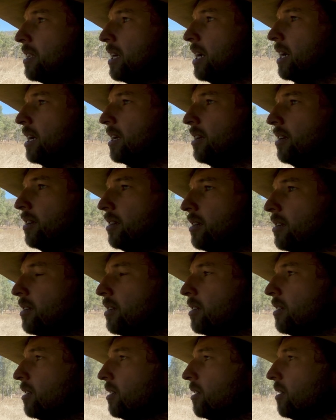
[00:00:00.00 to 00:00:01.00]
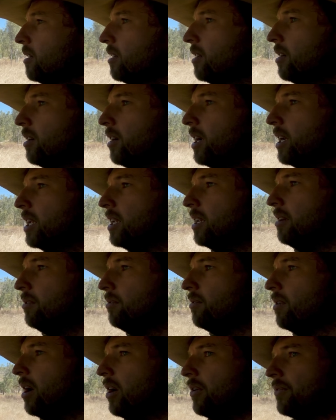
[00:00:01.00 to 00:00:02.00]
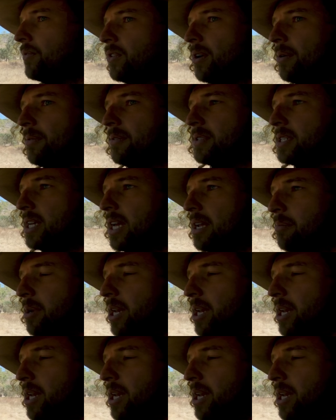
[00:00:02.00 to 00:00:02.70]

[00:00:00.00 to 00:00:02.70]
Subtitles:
day. And he didn't know off the top of his head,